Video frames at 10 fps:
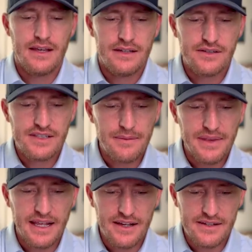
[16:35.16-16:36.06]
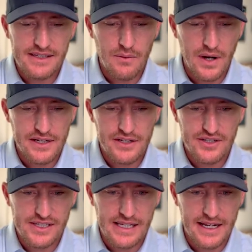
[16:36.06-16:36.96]
So something else I wanted to
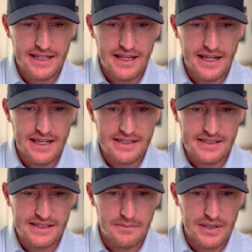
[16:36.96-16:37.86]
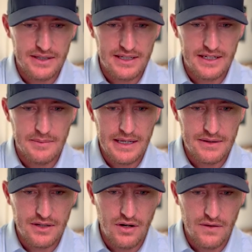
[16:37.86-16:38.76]
just highlight is this ability to be able
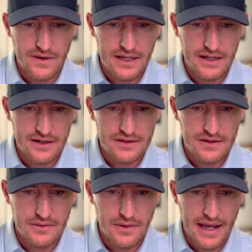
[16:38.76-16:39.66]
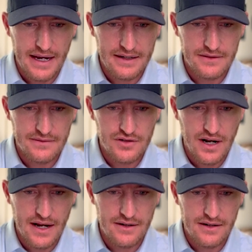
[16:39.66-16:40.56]
to go over here to Active
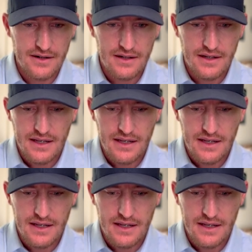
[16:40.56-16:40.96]
Tracker.